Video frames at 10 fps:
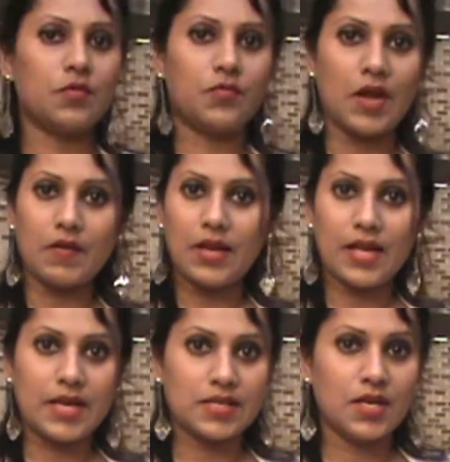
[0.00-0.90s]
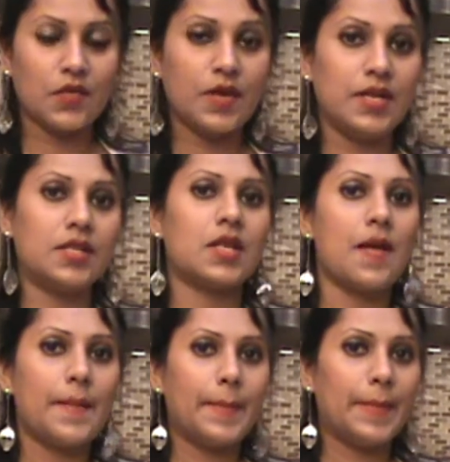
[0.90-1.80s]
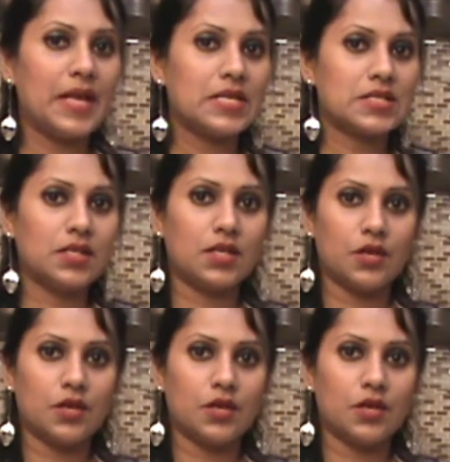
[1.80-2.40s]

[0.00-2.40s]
with very light ingredient basil,